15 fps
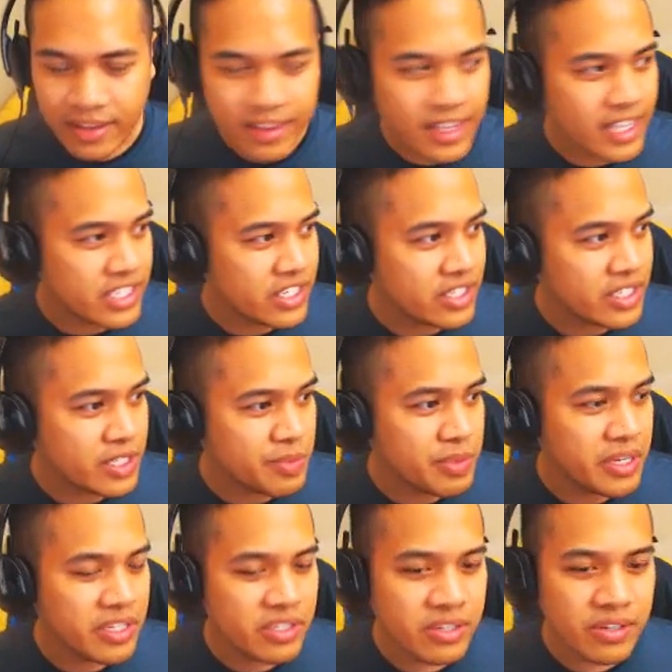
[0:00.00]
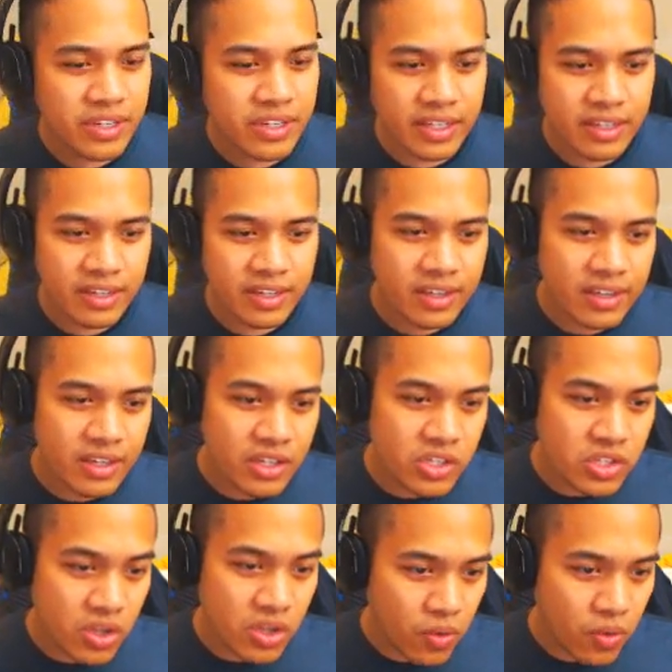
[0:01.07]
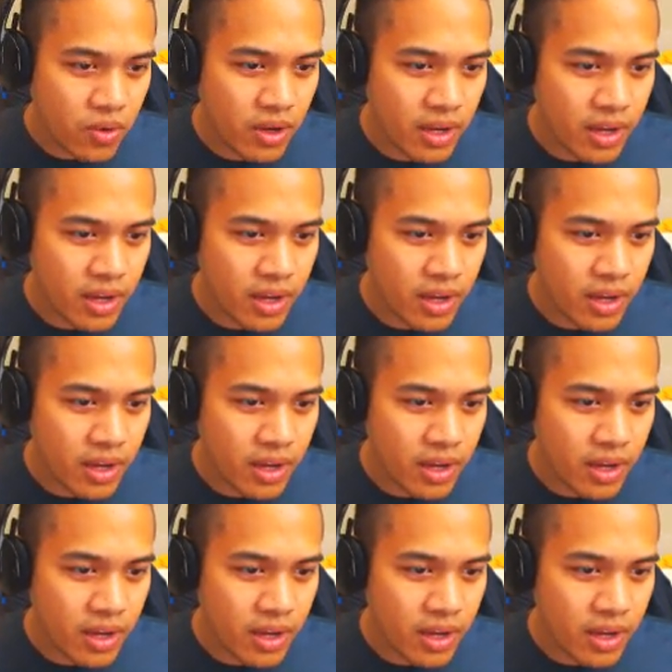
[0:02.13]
That's just a spinning shuriken. So